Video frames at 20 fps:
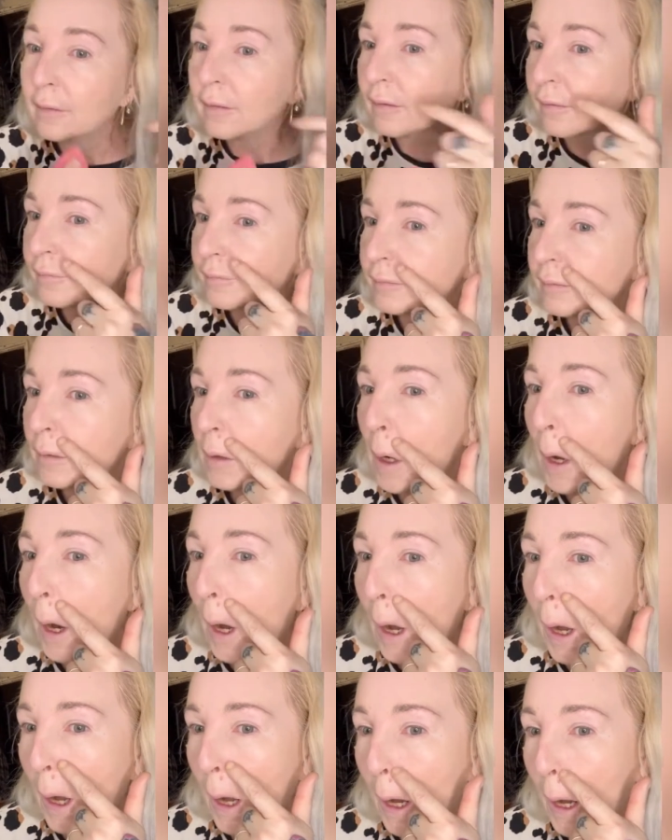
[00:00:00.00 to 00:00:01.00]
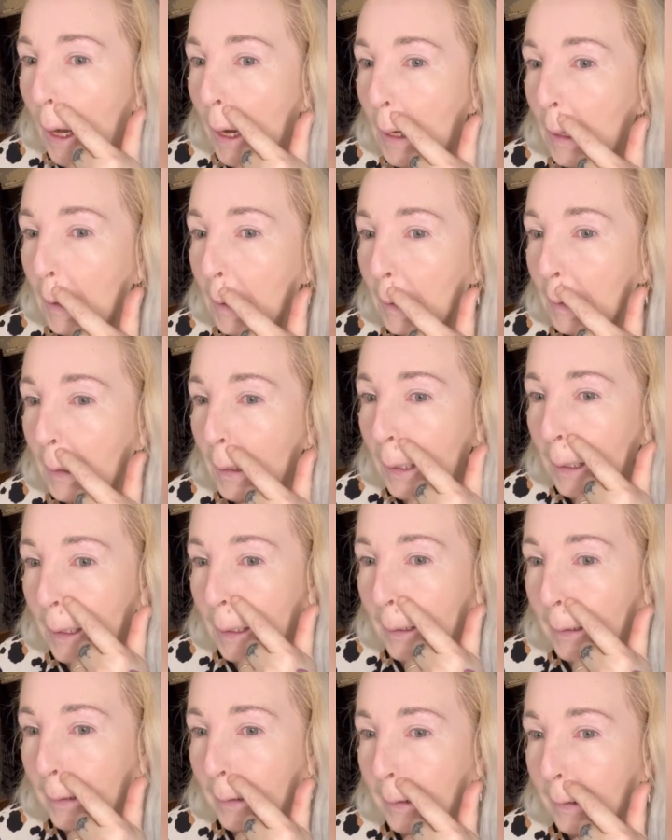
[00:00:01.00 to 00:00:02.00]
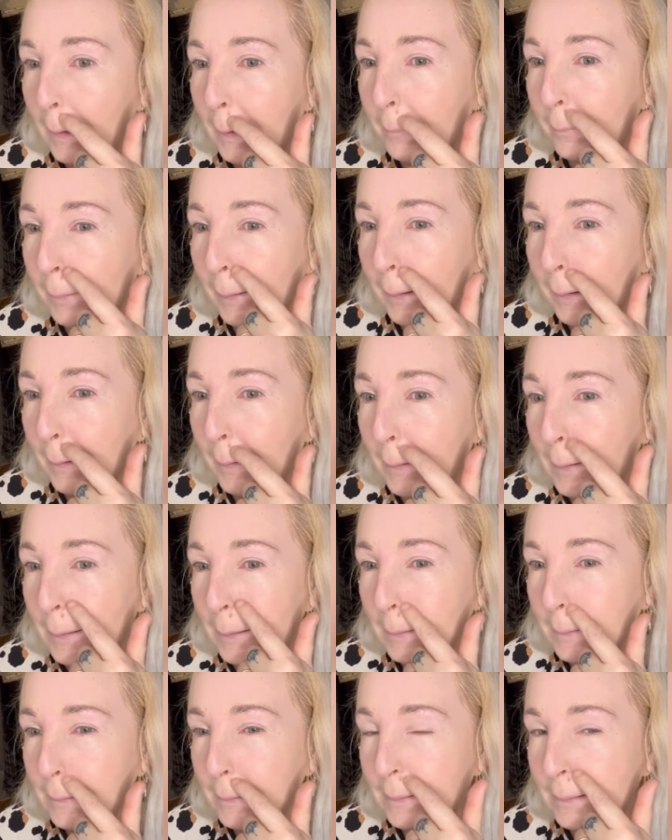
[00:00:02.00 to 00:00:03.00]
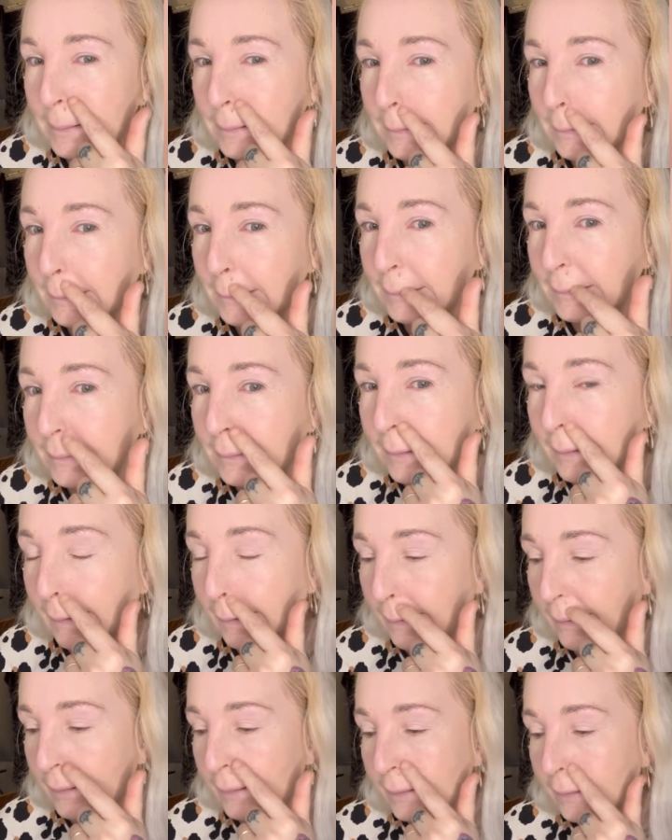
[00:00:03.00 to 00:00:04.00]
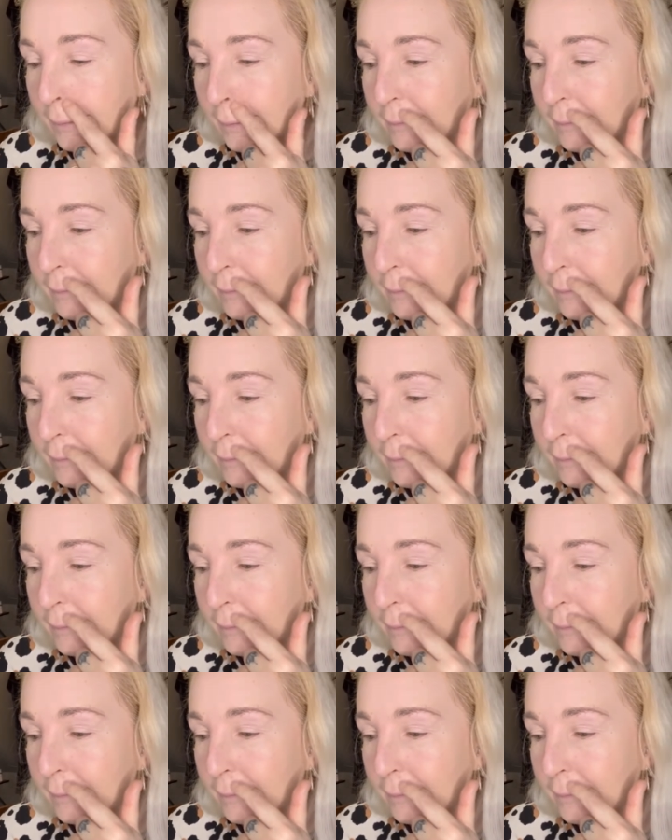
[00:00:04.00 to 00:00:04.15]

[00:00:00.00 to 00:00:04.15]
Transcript: I've still got slightly bit of crustiness here.